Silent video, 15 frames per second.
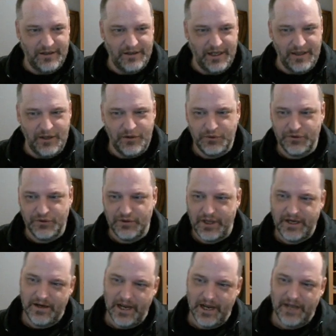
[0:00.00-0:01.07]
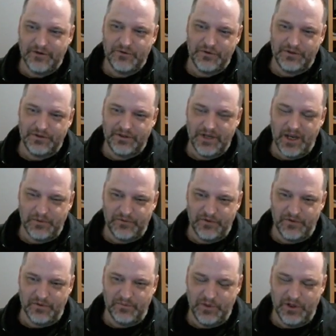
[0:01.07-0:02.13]
and those are natural steps
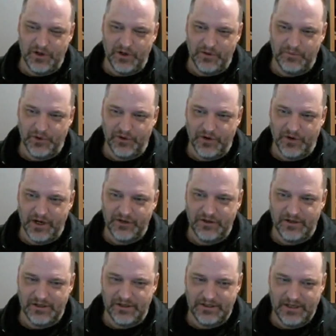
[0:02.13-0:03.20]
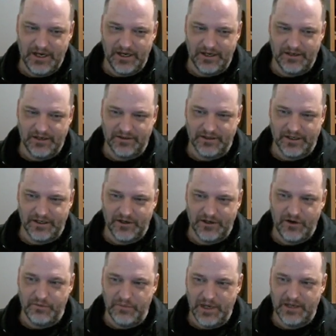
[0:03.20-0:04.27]
for progression to take is
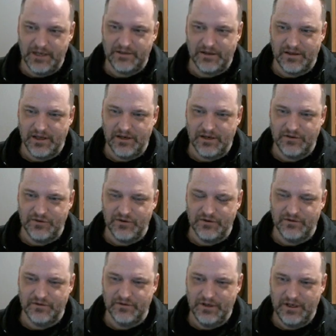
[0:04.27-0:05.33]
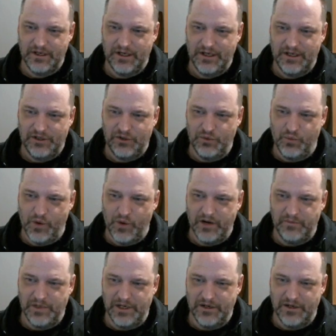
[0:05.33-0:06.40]
it makes the things you want
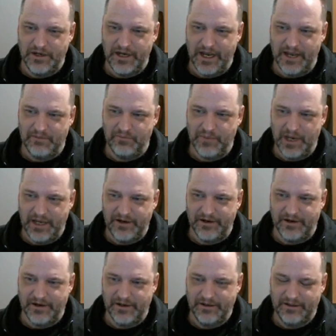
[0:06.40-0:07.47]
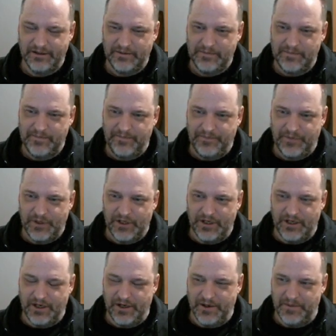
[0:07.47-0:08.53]
to be good at better,
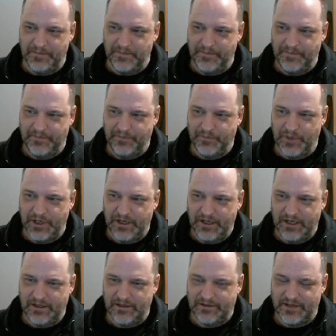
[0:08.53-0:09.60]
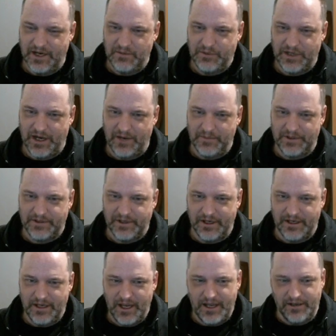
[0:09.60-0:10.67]
but at the same time it's
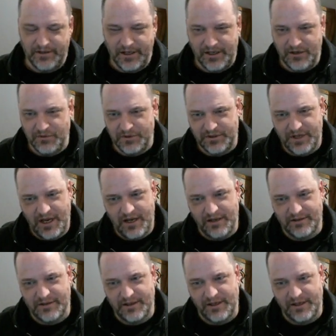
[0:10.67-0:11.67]
like you were saying,